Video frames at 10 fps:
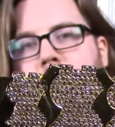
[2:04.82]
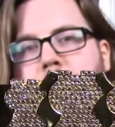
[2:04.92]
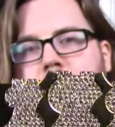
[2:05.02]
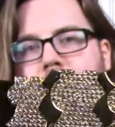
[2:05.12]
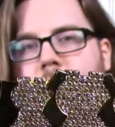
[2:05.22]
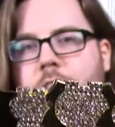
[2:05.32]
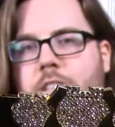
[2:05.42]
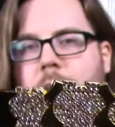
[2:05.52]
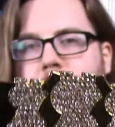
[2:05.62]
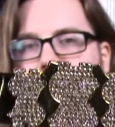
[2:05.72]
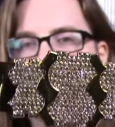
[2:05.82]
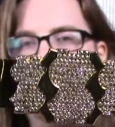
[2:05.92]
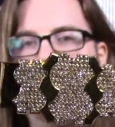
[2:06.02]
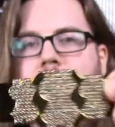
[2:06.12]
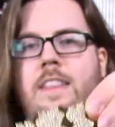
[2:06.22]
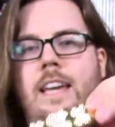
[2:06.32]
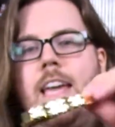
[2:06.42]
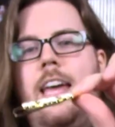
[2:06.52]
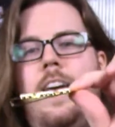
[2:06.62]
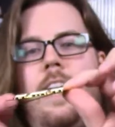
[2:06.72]
the $1 Million championship and everything,
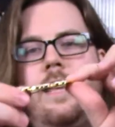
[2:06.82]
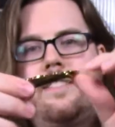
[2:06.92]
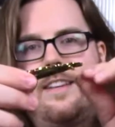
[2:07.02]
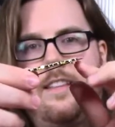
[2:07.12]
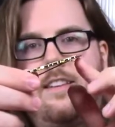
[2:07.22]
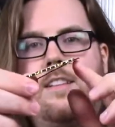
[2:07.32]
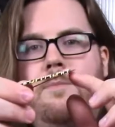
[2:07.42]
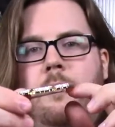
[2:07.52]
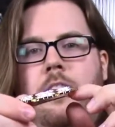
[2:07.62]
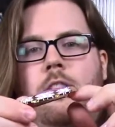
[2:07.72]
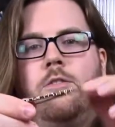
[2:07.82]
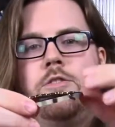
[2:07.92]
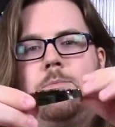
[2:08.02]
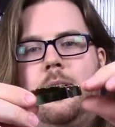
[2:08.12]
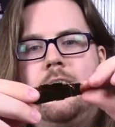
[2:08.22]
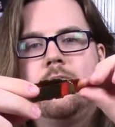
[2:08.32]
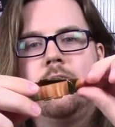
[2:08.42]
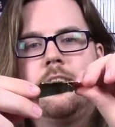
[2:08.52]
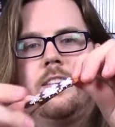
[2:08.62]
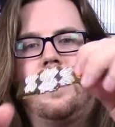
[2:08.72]
and then it's got the clip there to hold your money.
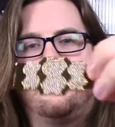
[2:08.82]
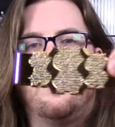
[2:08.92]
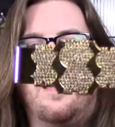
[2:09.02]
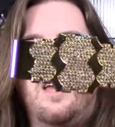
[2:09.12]
So it's a nice